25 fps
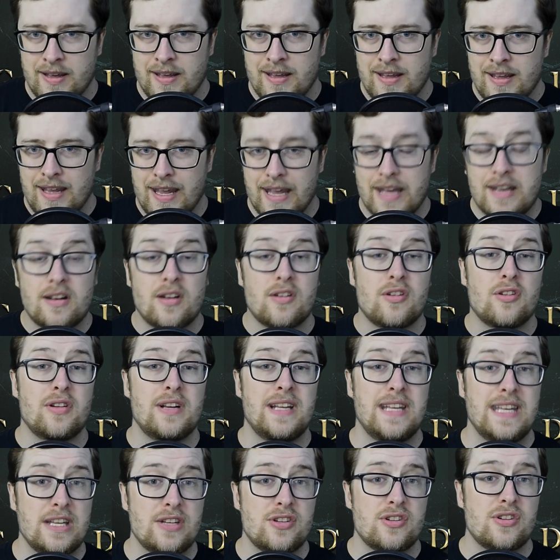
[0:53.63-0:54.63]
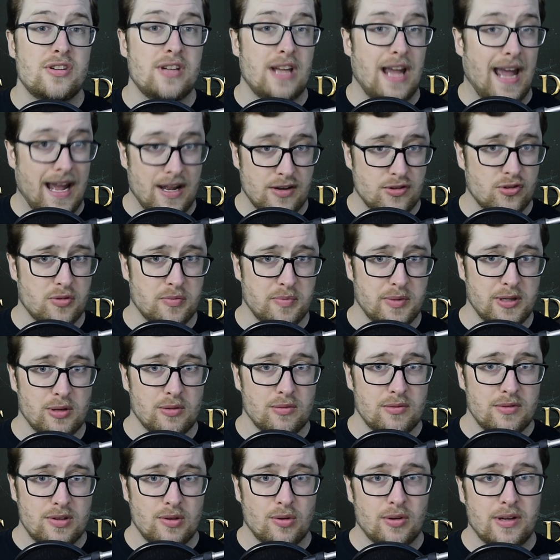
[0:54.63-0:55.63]
And under each
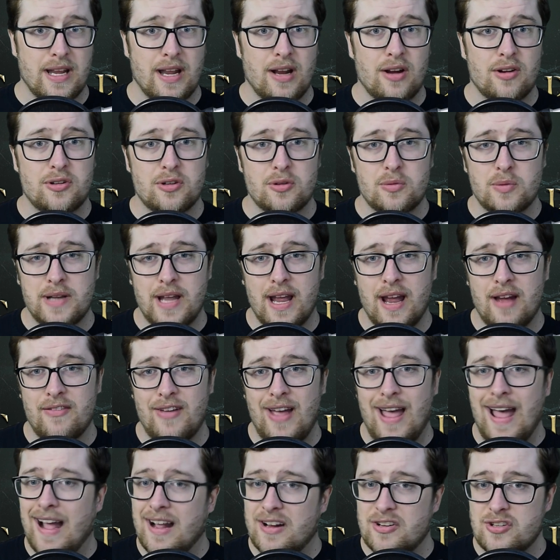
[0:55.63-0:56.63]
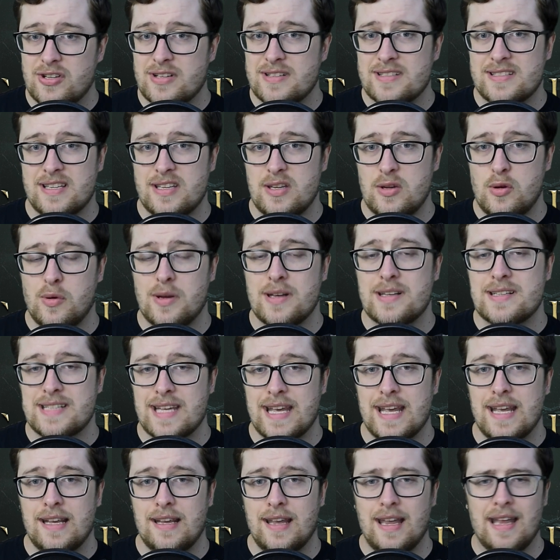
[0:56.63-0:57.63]
attribute, your character would have actions that you can
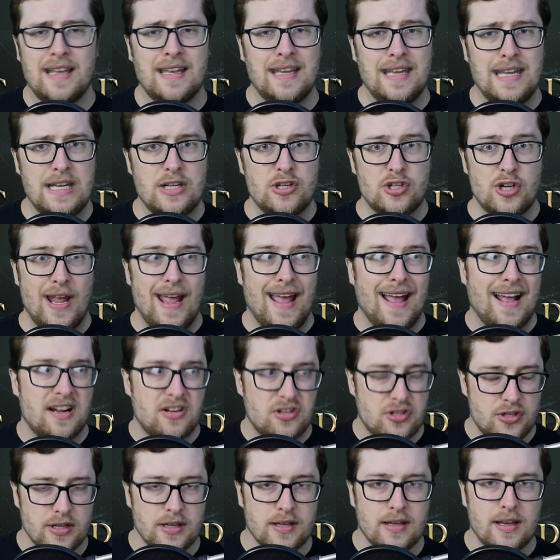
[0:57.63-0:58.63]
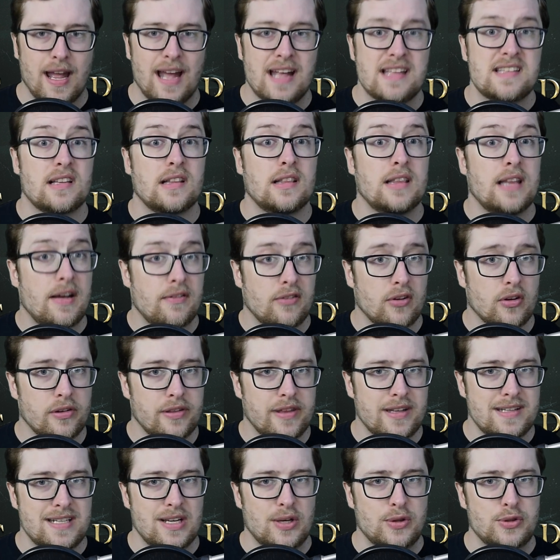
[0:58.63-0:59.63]
take, and each action has a level
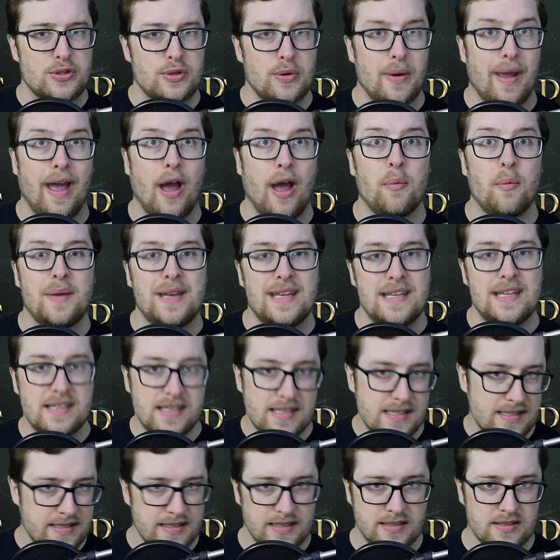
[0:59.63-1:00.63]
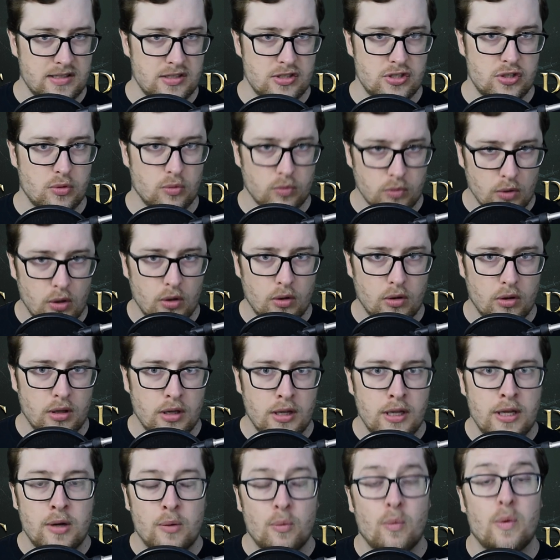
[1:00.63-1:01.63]
that tells you how d6s you roll
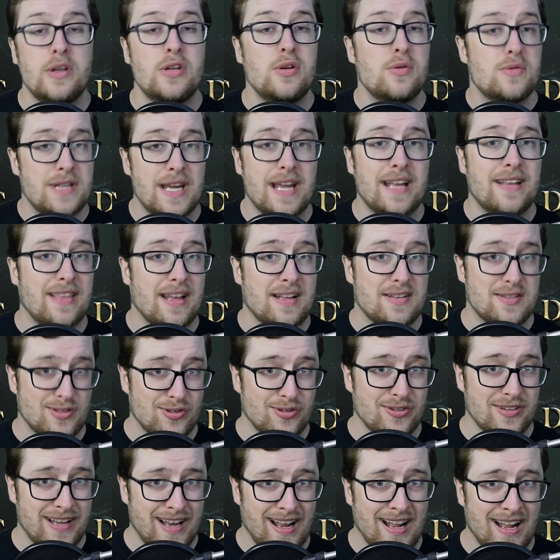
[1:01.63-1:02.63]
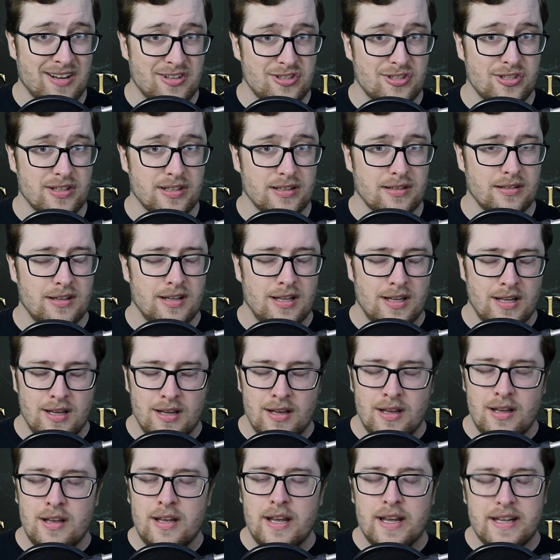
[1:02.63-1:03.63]
when you take that certain action,
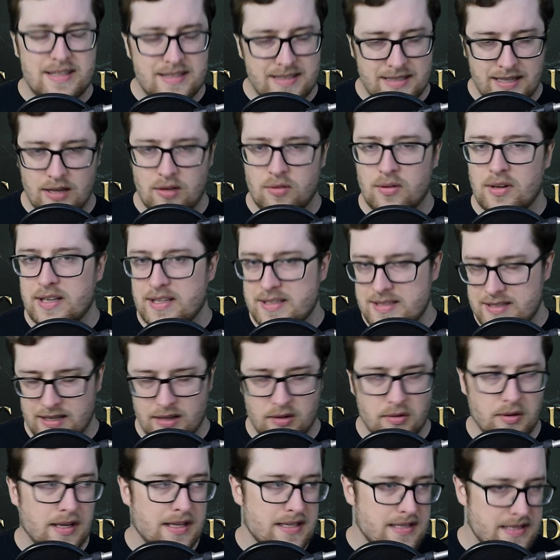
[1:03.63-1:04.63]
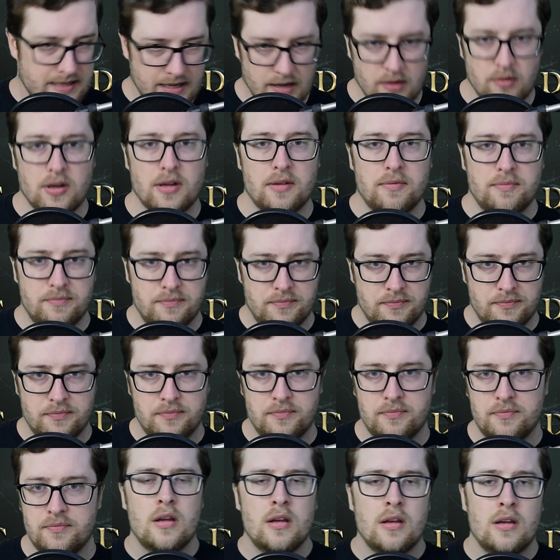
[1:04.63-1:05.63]
etc, etc, etc.
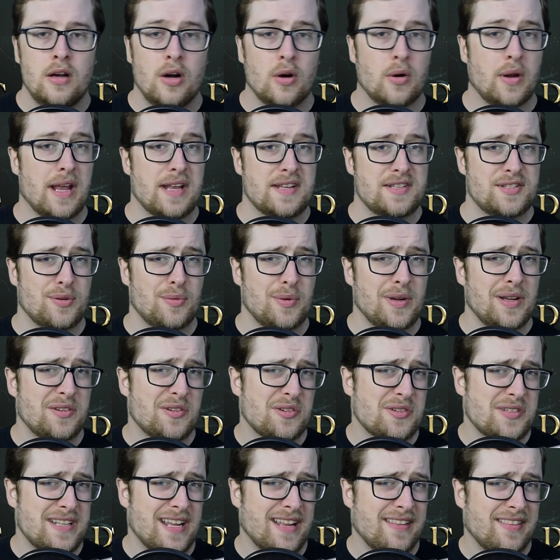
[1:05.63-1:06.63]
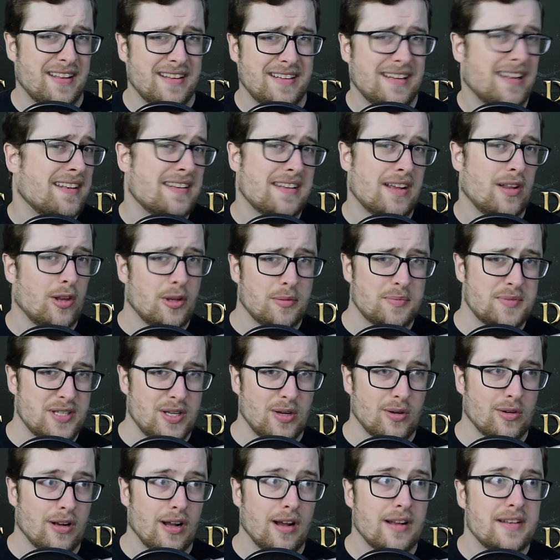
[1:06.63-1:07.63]
Okay, so we understand that Candela
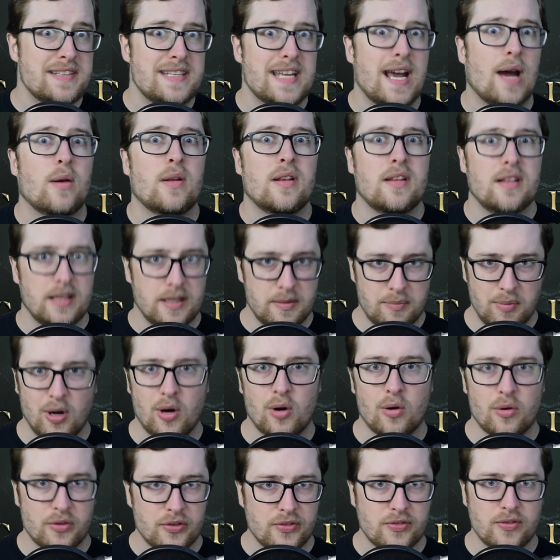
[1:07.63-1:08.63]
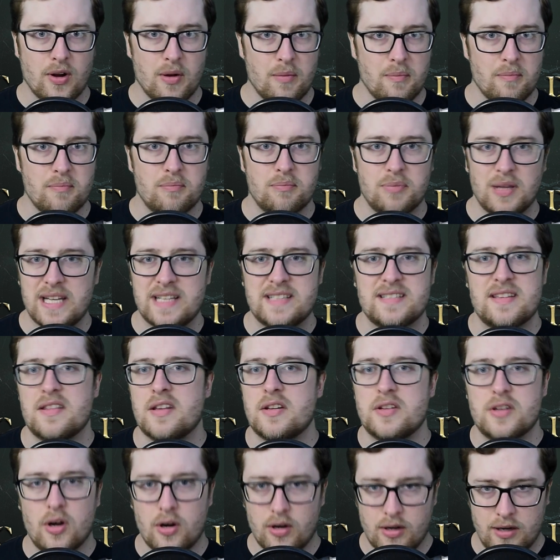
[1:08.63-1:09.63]
Obscura undoubtedly borrows from Blades in the
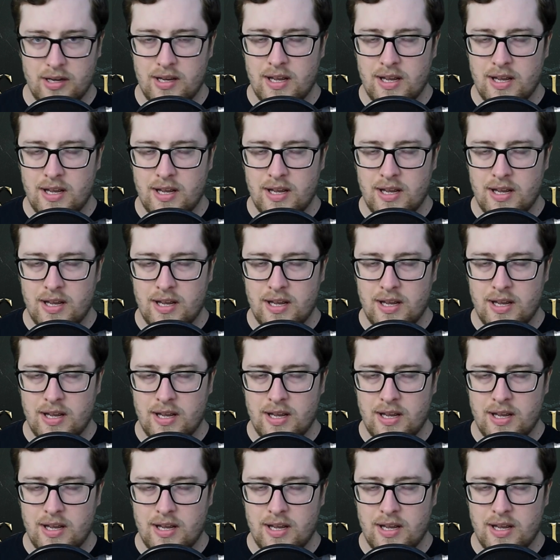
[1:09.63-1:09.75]
Dark,